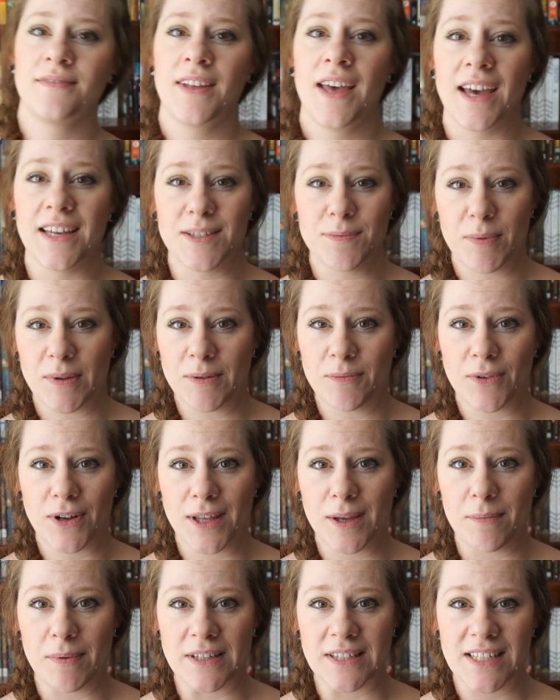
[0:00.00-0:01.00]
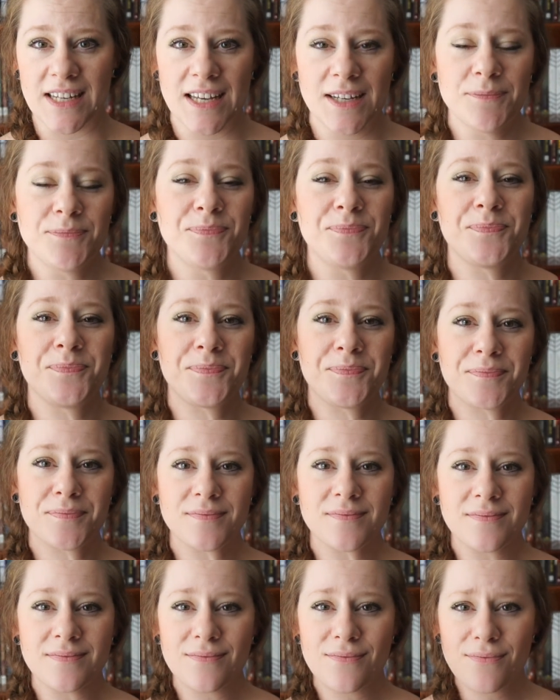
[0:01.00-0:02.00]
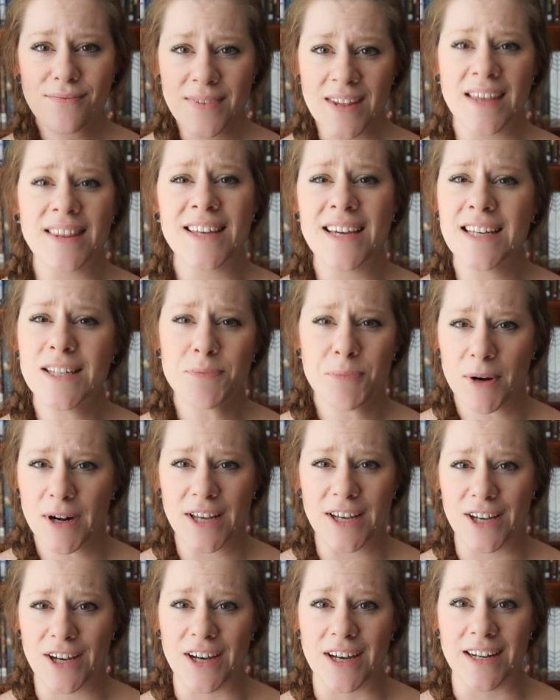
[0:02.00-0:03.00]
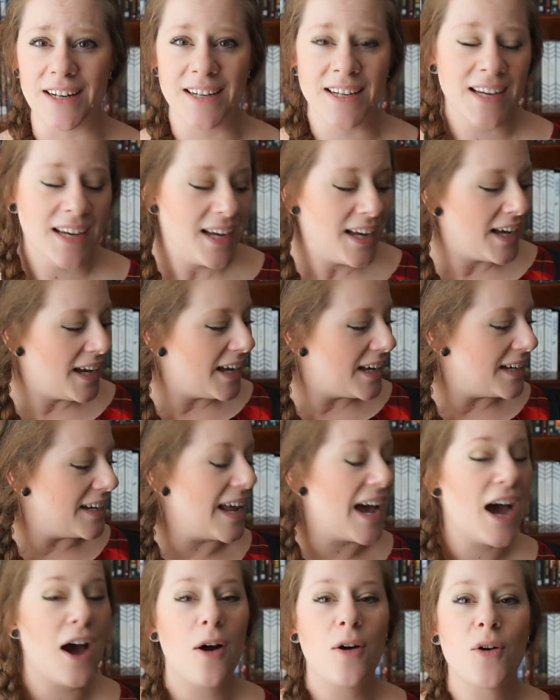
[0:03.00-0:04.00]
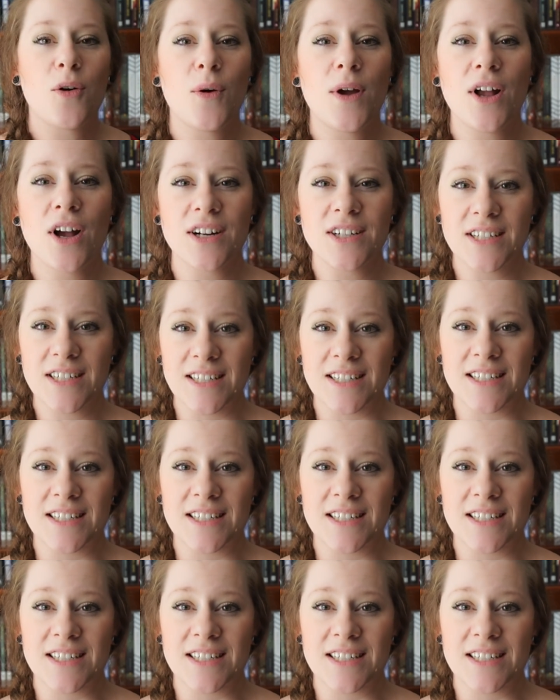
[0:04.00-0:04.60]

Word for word: has been really busy, I think it's pretty good. Now, going on to